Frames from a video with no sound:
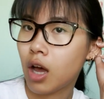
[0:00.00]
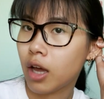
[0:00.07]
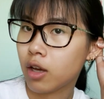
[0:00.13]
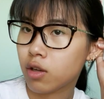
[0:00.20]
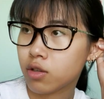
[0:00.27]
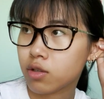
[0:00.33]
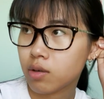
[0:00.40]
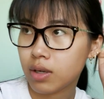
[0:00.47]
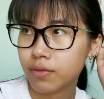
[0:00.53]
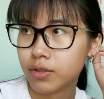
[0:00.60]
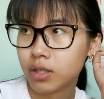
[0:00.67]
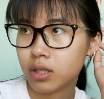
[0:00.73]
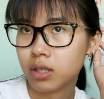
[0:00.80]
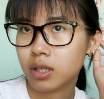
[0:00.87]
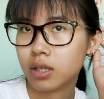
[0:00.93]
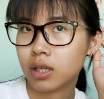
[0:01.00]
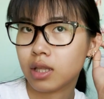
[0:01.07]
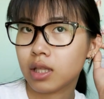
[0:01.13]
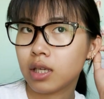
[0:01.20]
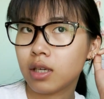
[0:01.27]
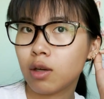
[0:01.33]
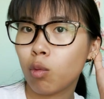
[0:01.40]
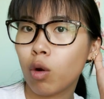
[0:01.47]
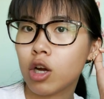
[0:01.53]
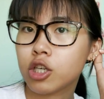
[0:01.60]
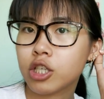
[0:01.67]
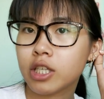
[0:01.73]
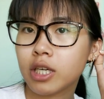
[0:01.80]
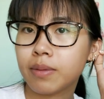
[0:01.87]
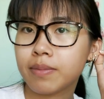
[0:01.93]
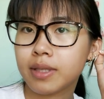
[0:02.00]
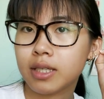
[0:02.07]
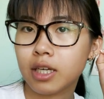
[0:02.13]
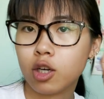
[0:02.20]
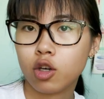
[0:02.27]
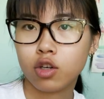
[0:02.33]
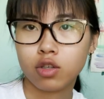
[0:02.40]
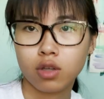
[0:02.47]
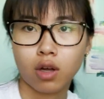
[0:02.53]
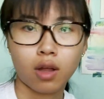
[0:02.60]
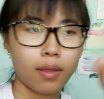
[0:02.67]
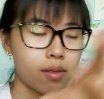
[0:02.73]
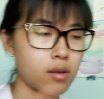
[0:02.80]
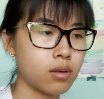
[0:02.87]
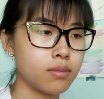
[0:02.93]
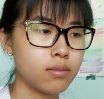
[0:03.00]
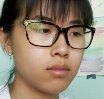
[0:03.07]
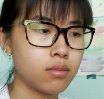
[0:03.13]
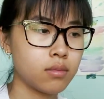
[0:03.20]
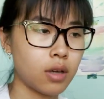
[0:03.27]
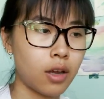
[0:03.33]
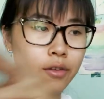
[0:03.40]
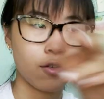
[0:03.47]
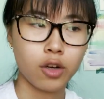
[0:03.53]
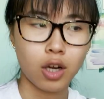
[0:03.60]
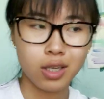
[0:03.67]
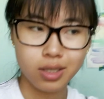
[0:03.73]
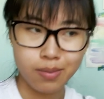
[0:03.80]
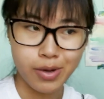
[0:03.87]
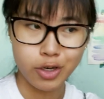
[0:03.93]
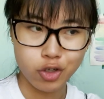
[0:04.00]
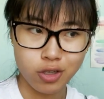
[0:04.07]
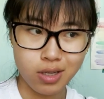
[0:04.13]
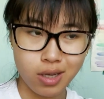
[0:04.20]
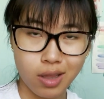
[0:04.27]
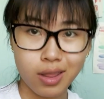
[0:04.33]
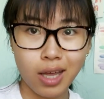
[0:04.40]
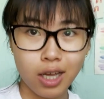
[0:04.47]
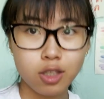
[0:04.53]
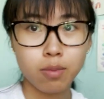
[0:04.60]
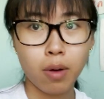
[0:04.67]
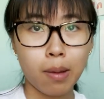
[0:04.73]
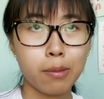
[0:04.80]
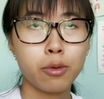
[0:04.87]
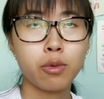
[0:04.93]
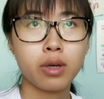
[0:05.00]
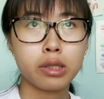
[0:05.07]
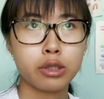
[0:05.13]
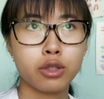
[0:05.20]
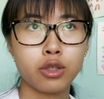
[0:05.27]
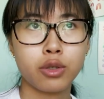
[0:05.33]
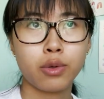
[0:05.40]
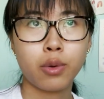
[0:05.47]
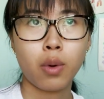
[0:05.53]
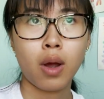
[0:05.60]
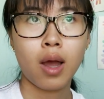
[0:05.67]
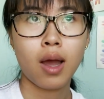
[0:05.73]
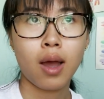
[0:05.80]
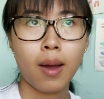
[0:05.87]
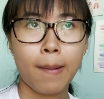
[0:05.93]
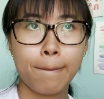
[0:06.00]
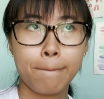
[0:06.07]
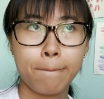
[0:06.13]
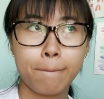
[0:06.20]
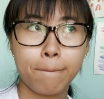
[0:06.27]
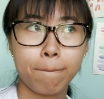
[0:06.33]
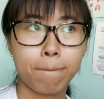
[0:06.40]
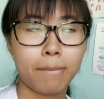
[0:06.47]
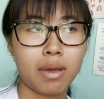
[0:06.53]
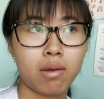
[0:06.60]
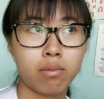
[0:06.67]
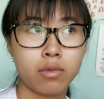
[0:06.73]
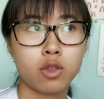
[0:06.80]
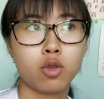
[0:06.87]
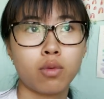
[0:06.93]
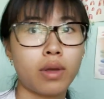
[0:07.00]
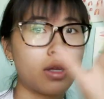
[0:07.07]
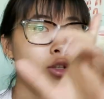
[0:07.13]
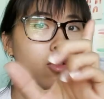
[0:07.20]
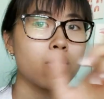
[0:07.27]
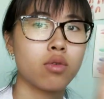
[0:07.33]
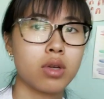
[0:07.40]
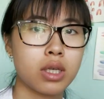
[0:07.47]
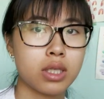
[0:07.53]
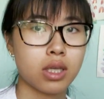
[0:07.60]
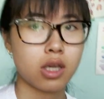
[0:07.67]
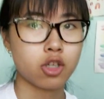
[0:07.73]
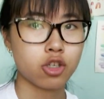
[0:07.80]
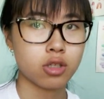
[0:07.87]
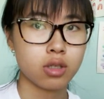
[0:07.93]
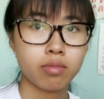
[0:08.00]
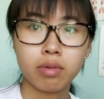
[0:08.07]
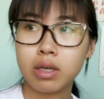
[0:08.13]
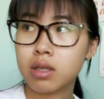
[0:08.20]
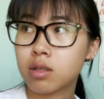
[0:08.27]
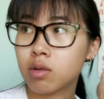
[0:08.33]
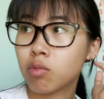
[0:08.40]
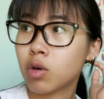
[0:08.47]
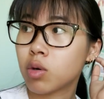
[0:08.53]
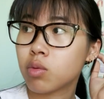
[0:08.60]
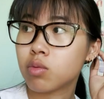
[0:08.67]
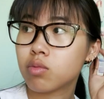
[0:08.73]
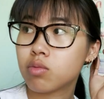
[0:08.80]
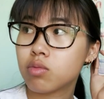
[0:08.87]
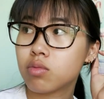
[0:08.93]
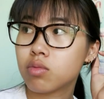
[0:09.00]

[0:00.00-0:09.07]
I also have to stick the washi tape stickers on them. I forgot to mention that. That's probably what I'll do in between tutoring sessions because it won't